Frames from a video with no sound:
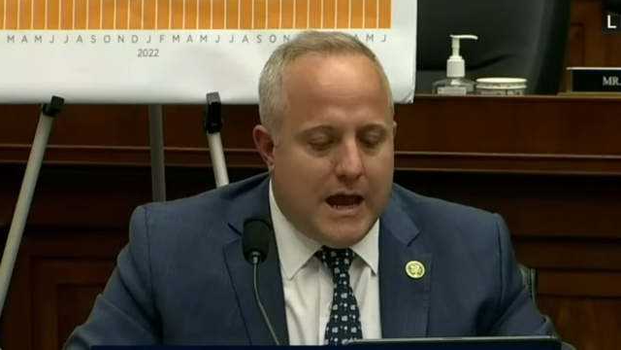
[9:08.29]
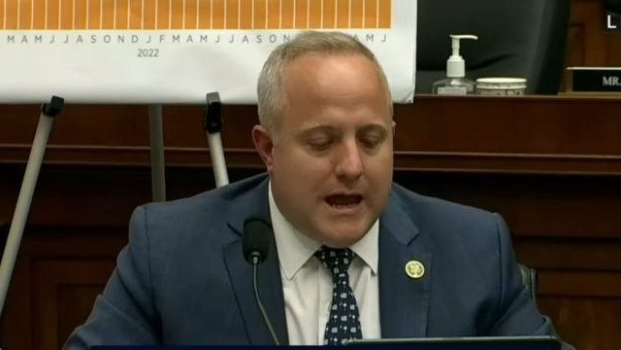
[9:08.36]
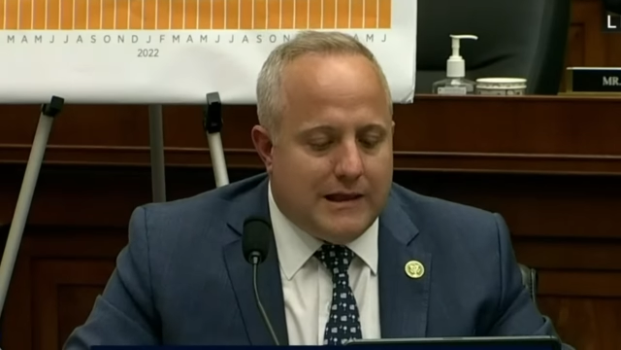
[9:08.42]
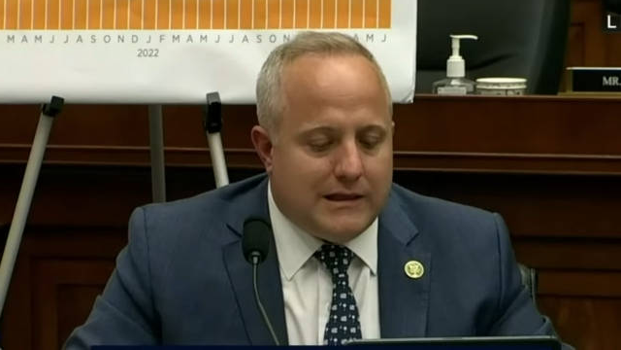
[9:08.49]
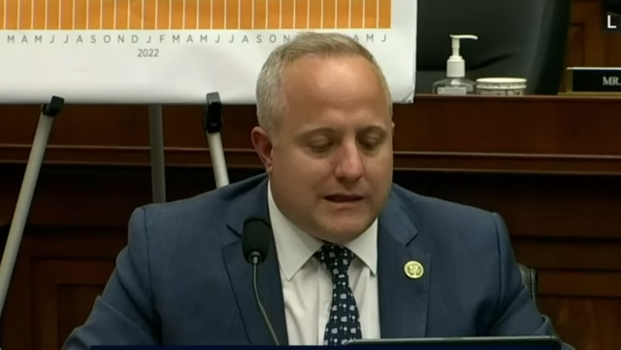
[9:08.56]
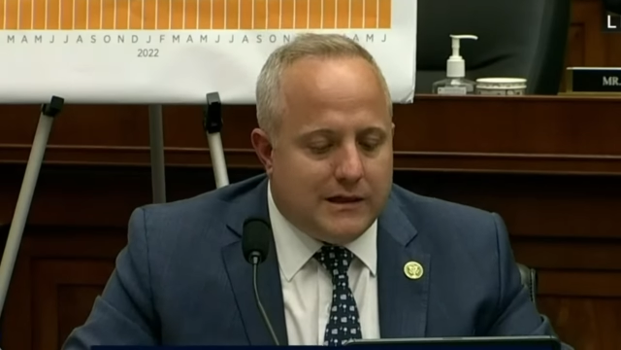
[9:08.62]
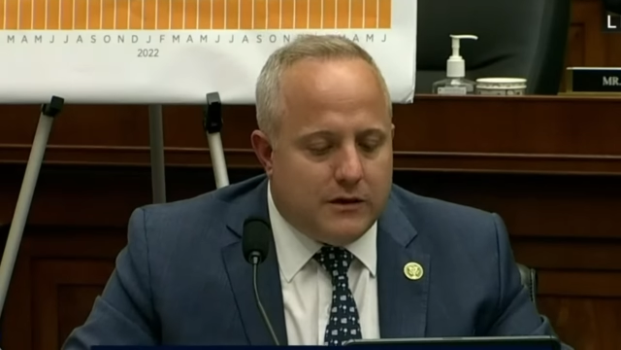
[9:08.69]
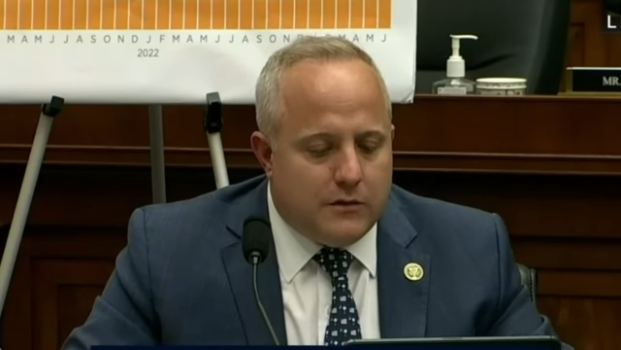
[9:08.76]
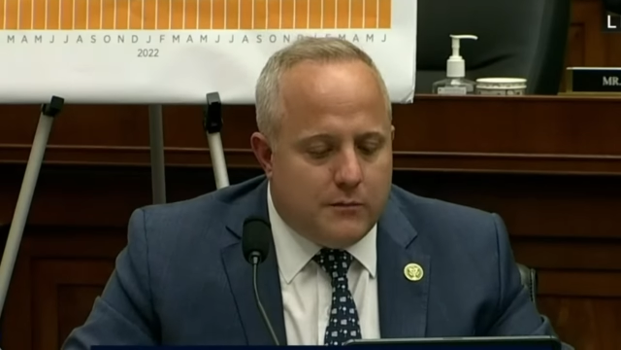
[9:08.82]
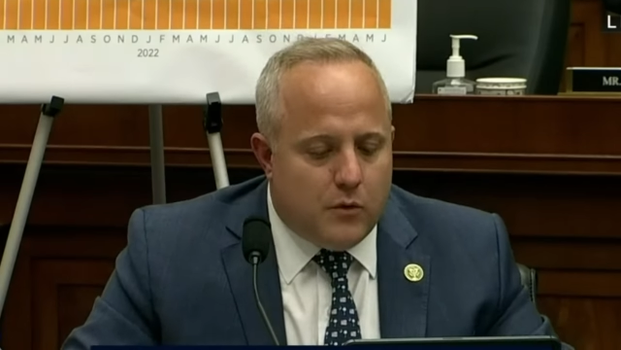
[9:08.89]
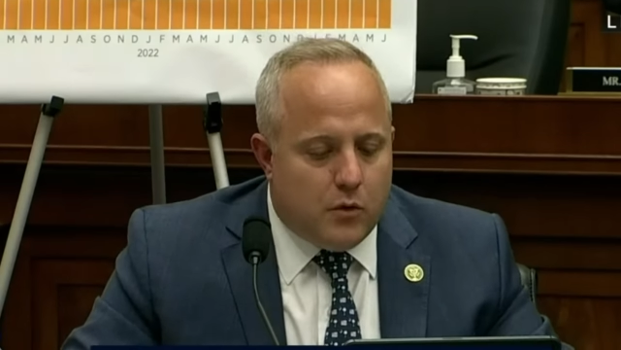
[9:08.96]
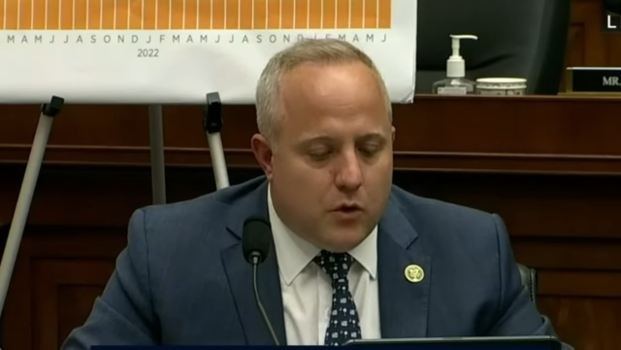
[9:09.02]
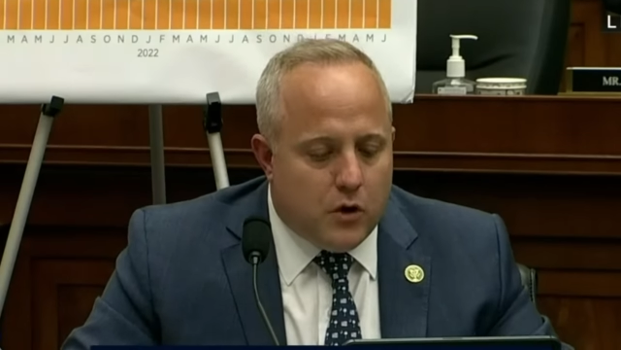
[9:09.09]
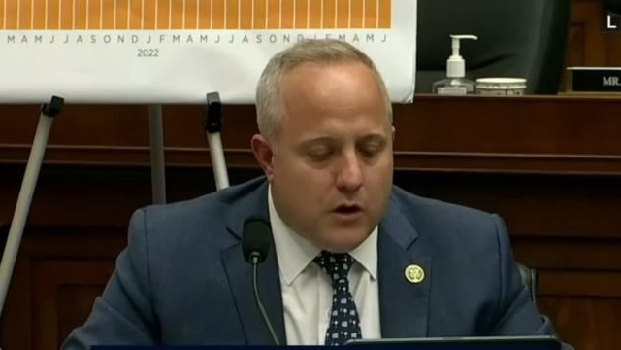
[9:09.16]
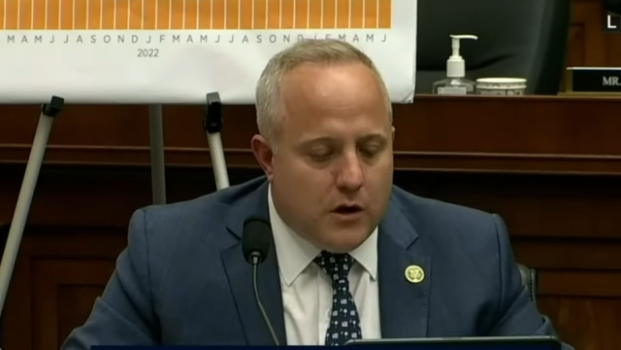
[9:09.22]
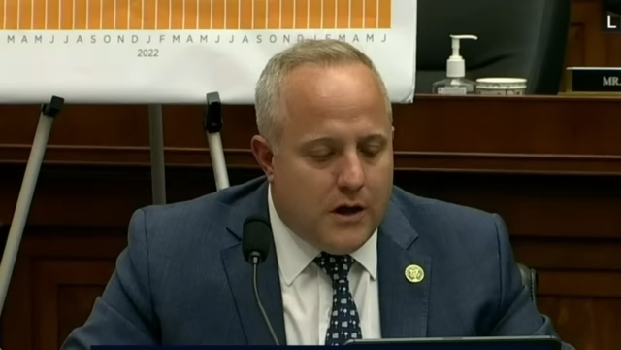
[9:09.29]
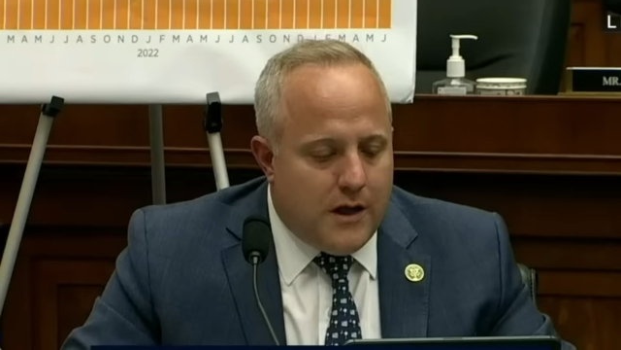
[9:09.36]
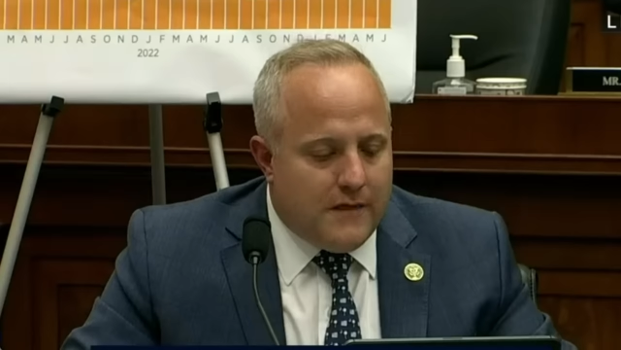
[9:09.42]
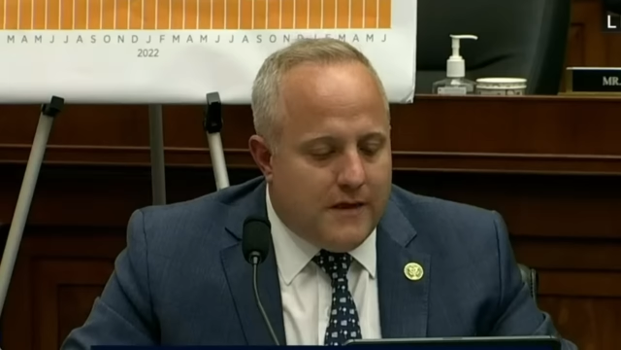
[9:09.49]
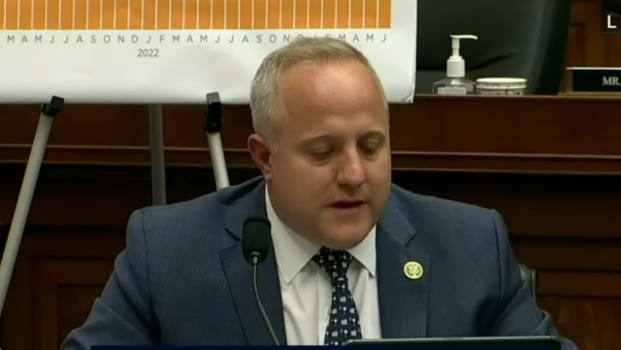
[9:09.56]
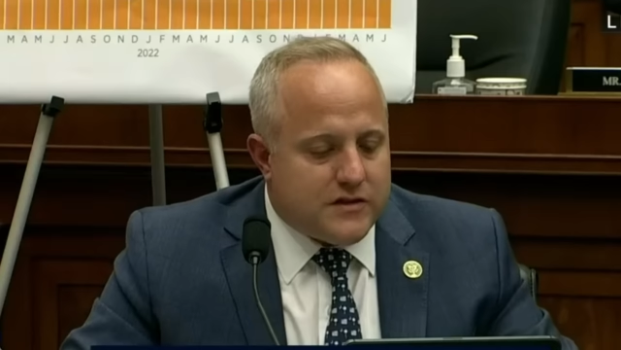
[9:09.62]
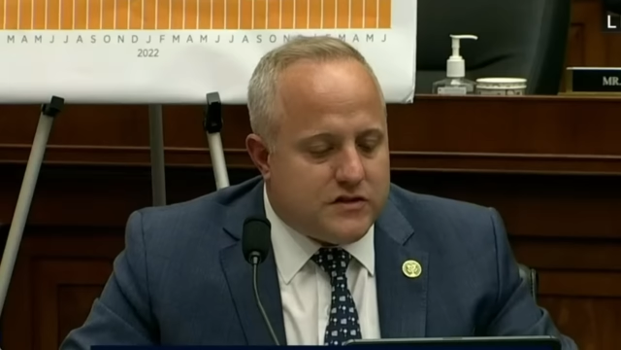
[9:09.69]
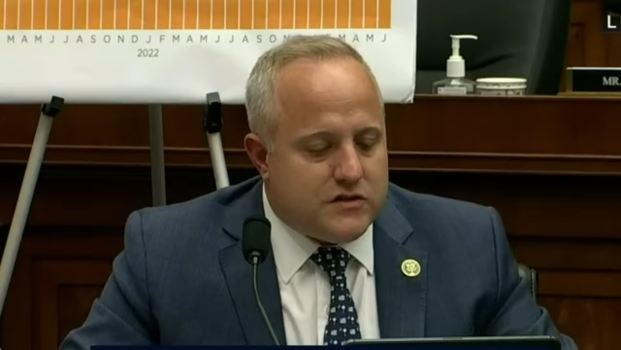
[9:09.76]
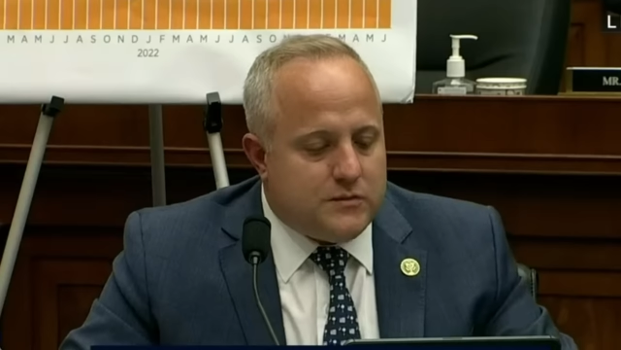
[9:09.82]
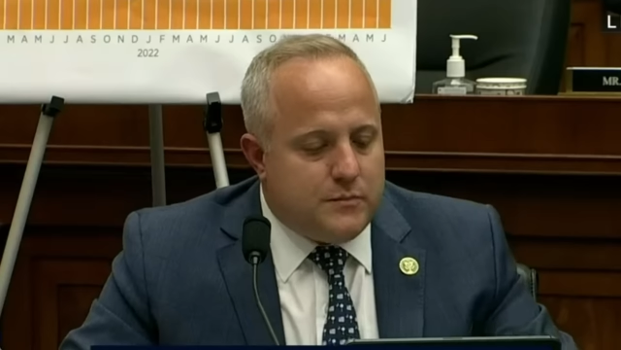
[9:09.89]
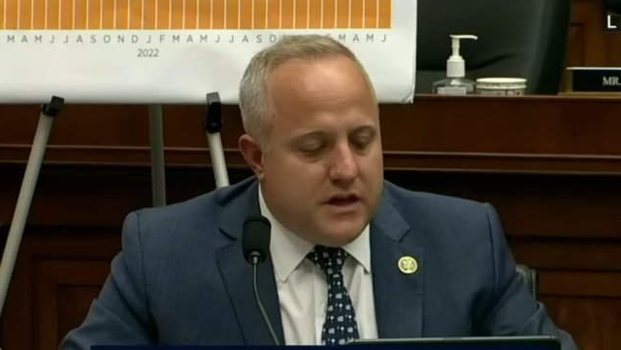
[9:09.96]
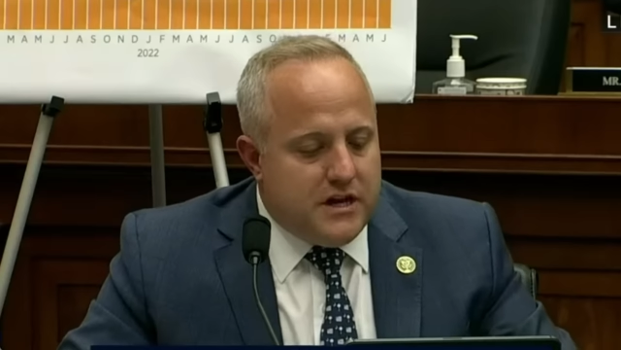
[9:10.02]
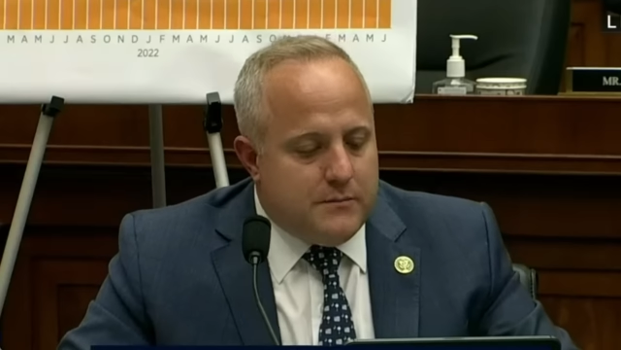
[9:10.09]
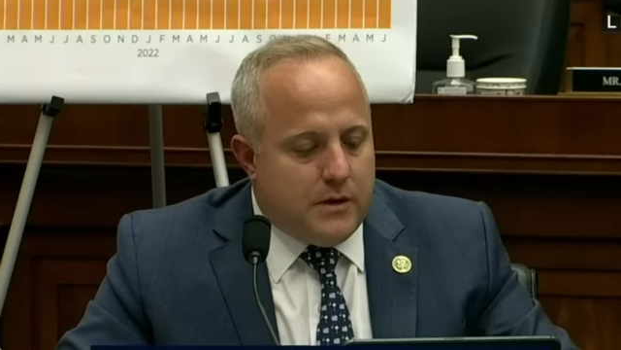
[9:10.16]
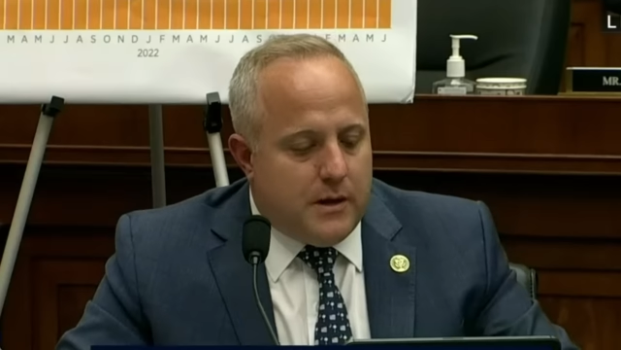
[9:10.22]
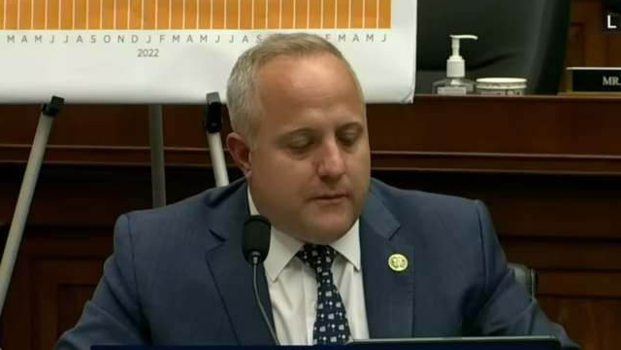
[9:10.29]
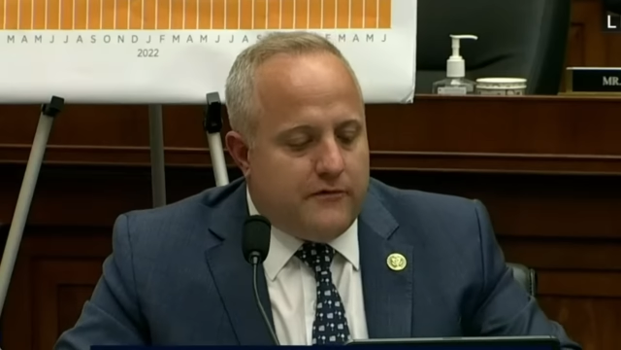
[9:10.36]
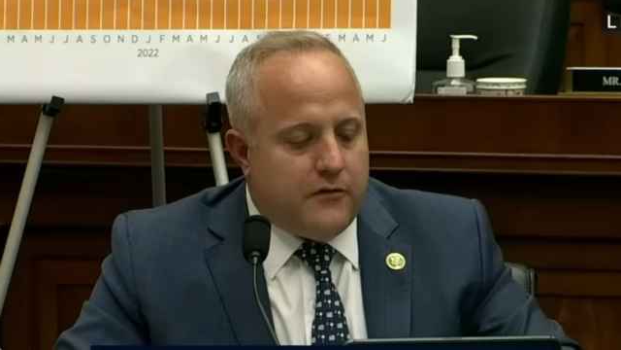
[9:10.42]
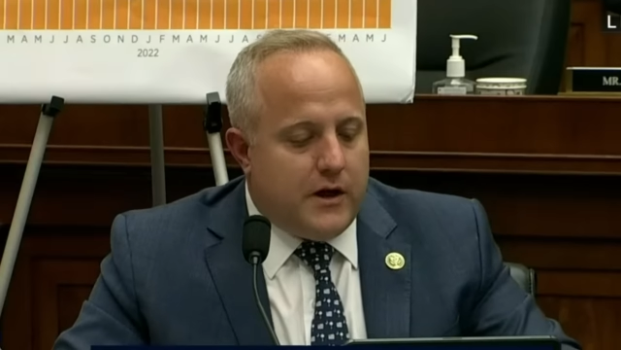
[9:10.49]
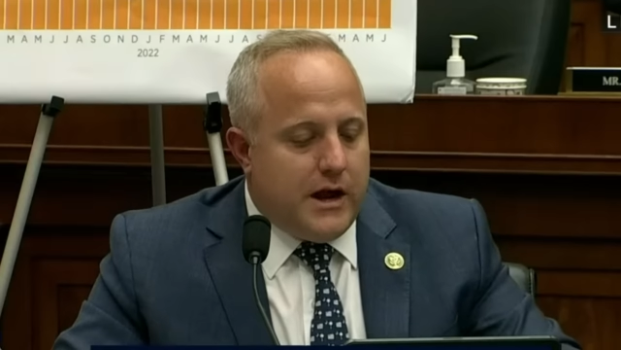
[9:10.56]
and little more than a speed bump for